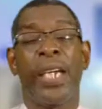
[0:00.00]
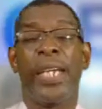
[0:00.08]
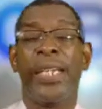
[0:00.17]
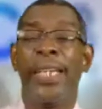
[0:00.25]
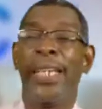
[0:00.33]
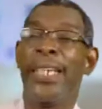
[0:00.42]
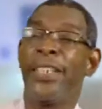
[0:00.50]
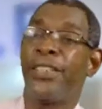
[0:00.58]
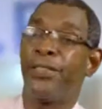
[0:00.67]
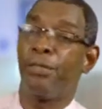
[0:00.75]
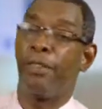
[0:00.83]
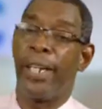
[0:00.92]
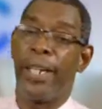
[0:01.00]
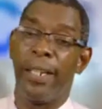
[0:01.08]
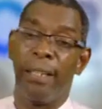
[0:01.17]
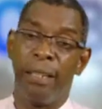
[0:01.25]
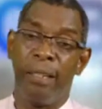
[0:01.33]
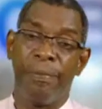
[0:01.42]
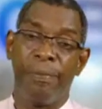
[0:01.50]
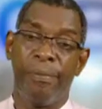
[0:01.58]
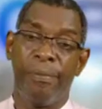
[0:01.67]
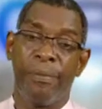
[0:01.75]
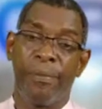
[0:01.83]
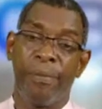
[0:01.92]
and Israel
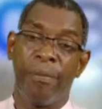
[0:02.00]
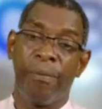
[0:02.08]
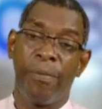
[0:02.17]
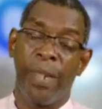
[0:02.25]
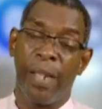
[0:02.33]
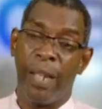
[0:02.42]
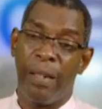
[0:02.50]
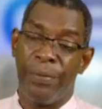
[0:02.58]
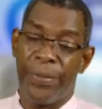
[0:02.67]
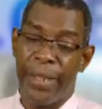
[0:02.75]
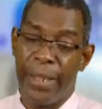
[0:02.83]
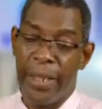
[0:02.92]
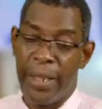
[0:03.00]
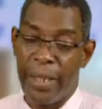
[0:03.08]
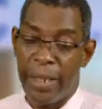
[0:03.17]
of the